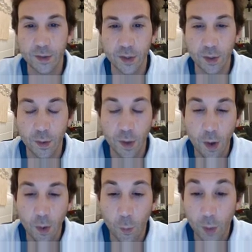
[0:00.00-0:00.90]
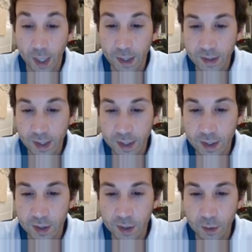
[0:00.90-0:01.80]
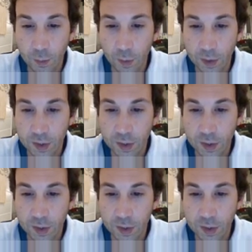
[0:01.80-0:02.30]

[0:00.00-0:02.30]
So what I decided to do was